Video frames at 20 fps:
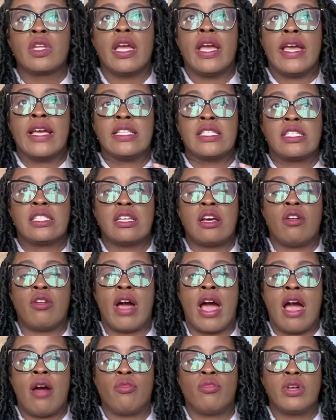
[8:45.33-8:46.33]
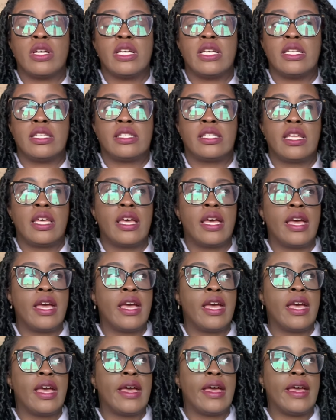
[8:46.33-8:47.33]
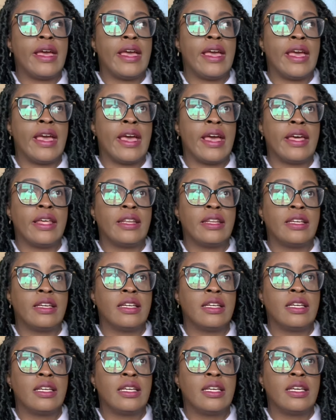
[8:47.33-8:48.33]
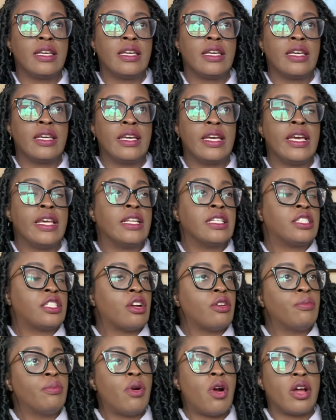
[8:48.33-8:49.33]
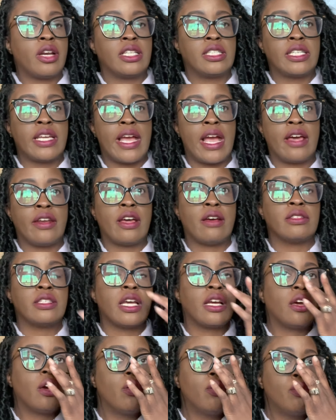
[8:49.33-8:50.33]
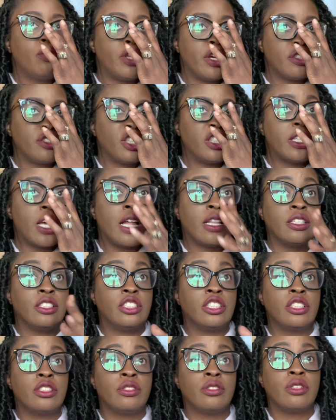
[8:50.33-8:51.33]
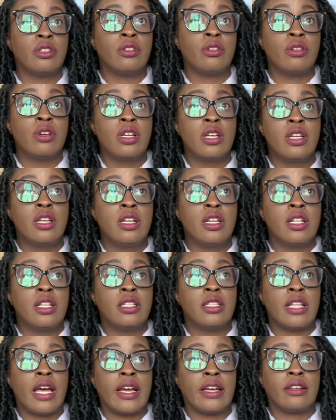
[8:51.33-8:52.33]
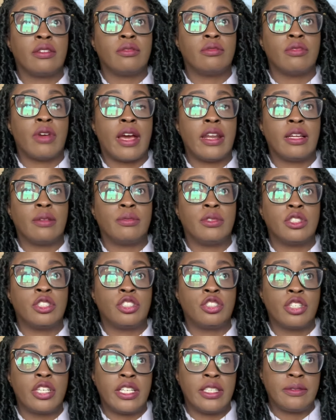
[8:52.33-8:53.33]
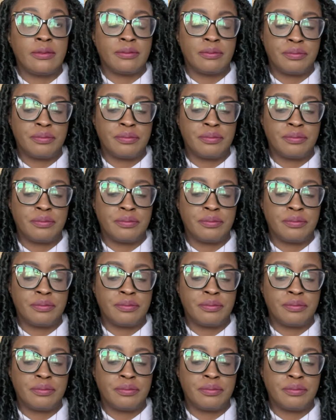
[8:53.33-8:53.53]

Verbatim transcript: And so I was at, in a certain part of town, I was like, oh, there's a Dollar General like right up the street.